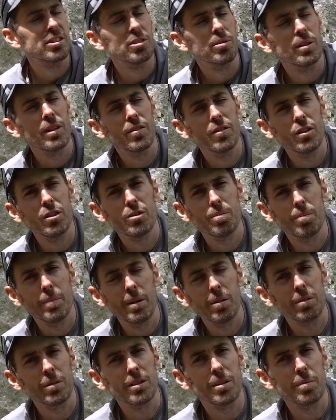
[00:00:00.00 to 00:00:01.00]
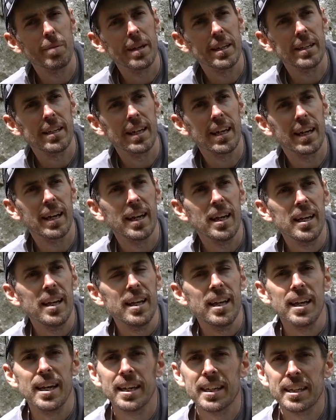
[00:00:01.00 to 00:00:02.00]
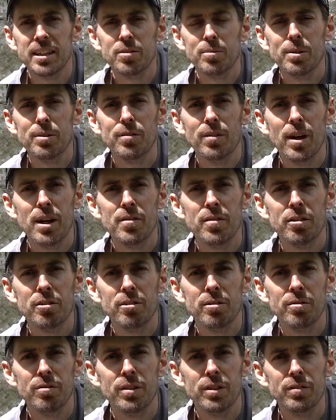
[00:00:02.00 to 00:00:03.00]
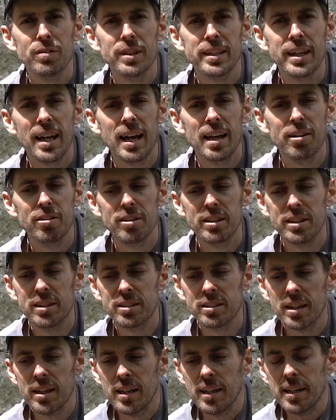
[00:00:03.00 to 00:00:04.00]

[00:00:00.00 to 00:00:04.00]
So when I've used milk to make it, it gives me 550 calories.